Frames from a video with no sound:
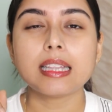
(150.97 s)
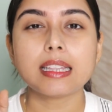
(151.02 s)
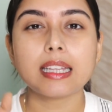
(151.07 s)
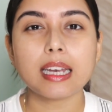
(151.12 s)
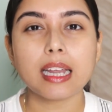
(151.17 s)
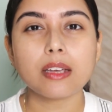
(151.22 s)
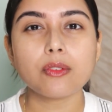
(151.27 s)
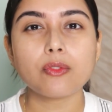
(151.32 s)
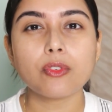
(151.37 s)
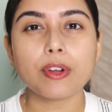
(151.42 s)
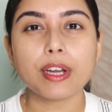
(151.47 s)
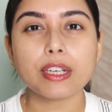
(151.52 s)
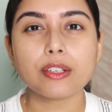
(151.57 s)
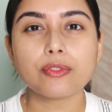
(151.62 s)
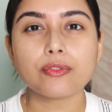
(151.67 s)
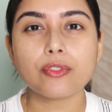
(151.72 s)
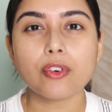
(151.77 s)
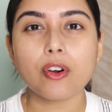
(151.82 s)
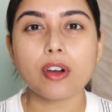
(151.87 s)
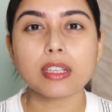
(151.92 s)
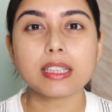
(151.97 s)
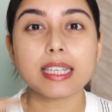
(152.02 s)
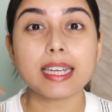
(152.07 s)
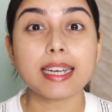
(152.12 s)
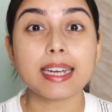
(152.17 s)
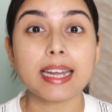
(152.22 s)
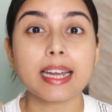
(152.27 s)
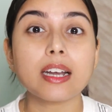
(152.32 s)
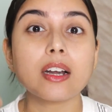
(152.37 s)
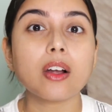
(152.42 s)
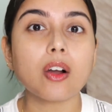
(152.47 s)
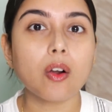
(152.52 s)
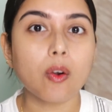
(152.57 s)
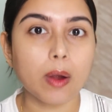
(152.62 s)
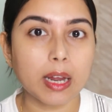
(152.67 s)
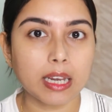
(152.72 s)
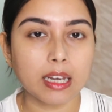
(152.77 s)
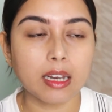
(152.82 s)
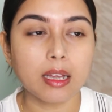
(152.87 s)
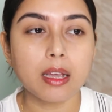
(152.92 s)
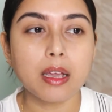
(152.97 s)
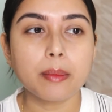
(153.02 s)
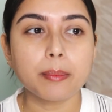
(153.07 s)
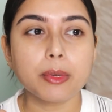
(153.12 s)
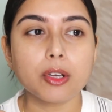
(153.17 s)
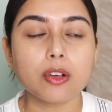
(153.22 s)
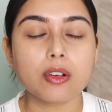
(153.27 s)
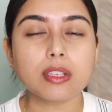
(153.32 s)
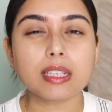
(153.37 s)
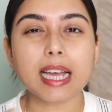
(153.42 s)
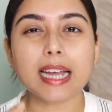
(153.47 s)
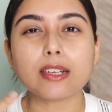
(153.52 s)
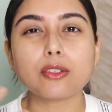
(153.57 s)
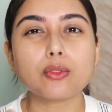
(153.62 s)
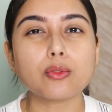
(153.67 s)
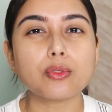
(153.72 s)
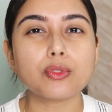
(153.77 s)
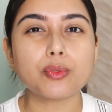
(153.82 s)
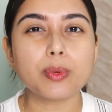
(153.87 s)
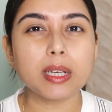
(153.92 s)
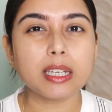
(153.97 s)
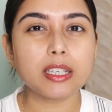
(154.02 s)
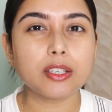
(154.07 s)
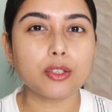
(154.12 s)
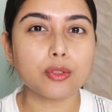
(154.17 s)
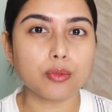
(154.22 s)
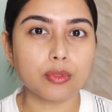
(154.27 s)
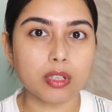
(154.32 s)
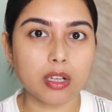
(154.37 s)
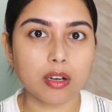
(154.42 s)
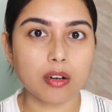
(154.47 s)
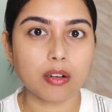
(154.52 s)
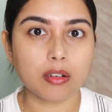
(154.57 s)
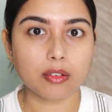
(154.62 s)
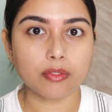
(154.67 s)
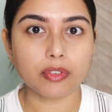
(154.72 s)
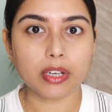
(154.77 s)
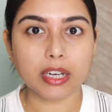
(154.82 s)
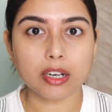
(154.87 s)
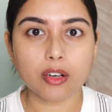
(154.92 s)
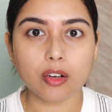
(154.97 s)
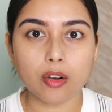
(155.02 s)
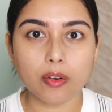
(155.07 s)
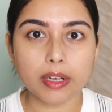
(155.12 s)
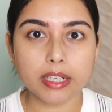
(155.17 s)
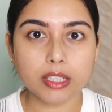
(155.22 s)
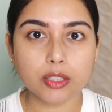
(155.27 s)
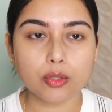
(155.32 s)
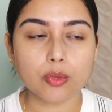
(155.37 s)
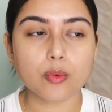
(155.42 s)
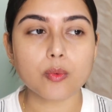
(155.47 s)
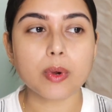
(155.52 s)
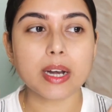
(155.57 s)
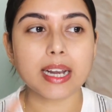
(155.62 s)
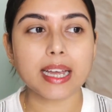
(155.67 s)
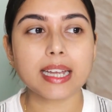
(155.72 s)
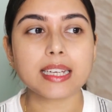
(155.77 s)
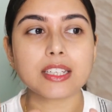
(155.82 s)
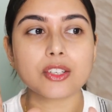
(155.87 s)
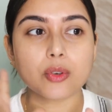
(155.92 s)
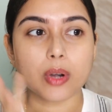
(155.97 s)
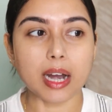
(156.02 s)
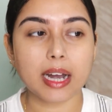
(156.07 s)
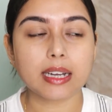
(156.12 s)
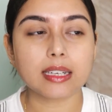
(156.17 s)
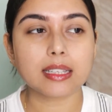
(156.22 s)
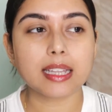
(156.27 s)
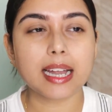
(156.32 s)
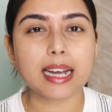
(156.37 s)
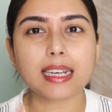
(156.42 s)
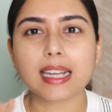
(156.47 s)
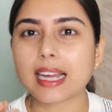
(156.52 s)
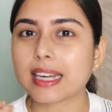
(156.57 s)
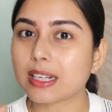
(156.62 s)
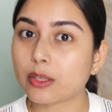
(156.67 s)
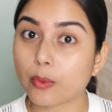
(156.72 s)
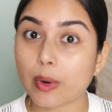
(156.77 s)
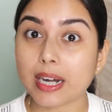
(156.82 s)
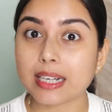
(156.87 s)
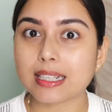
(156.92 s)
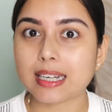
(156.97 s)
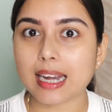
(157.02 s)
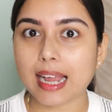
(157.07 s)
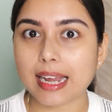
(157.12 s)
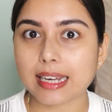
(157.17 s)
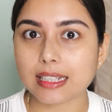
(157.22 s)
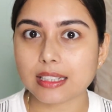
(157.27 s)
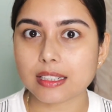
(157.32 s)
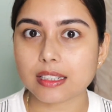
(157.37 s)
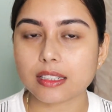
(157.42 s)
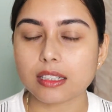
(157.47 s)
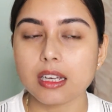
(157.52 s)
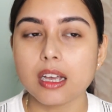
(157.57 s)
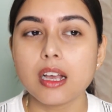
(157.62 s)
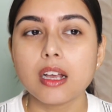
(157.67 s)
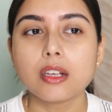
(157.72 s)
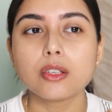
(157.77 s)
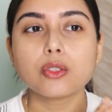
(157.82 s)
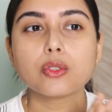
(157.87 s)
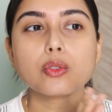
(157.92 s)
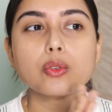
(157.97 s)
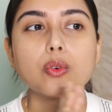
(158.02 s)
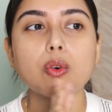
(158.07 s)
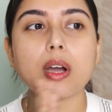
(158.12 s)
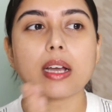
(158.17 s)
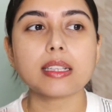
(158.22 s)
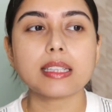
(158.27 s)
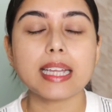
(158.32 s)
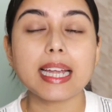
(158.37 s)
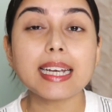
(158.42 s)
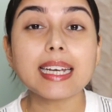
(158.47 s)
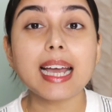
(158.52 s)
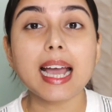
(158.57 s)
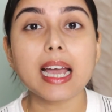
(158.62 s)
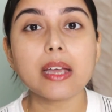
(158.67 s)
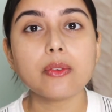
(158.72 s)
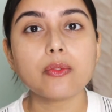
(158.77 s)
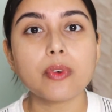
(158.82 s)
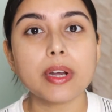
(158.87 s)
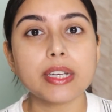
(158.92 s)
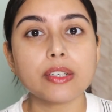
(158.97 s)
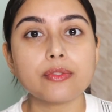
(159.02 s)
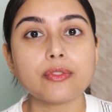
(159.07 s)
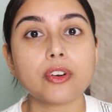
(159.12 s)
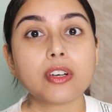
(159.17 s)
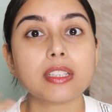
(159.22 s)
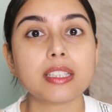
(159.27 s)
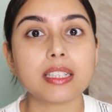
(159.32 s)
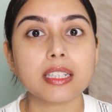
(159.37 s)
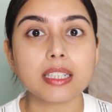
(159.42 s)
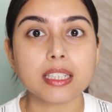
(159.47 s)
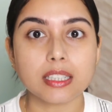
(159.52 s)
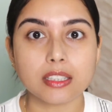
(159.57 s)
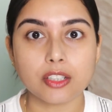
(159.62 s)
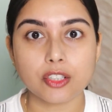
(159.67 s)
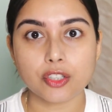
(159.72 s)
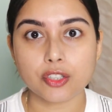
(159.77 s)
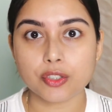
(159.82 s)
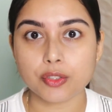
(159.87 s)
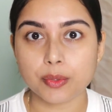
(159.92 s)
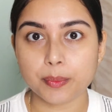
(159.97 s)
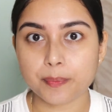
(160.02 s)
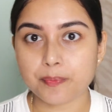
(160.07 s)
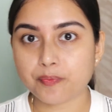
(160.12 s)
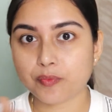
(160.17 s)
Then I went for their hair oil because I don't really use a lot of hair oil. So when I tried that, I quite liked it. So then I went for their conditioner.